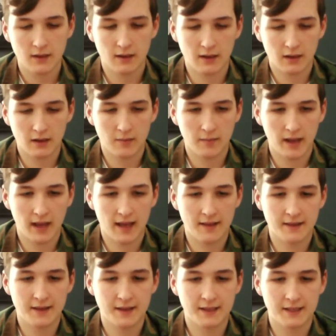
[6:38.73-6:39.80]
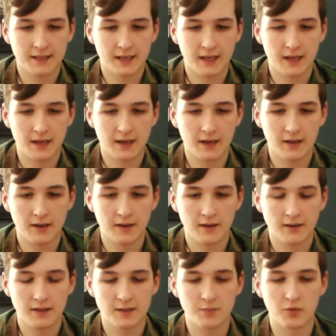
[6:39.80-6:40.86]
and this
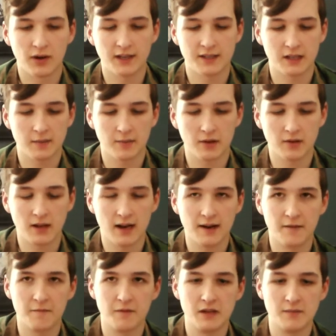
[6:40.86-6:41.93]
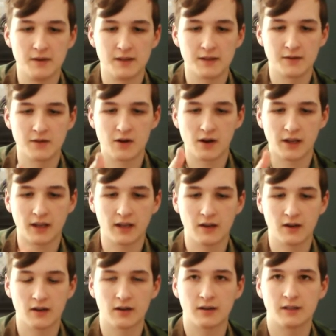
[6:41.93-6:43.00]
brings up a line of BBs along
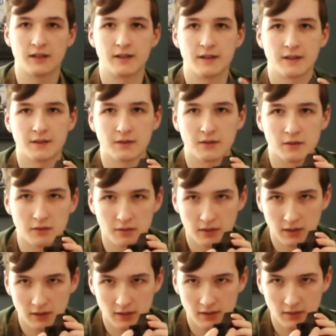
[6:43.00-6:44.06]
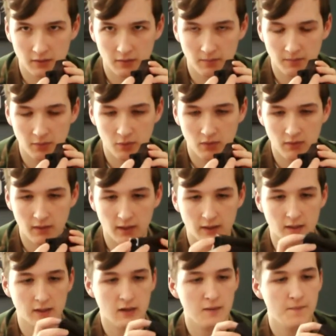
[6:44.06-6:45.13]
here to this little port right
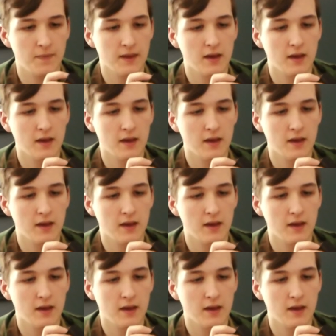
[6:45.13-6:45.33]
there.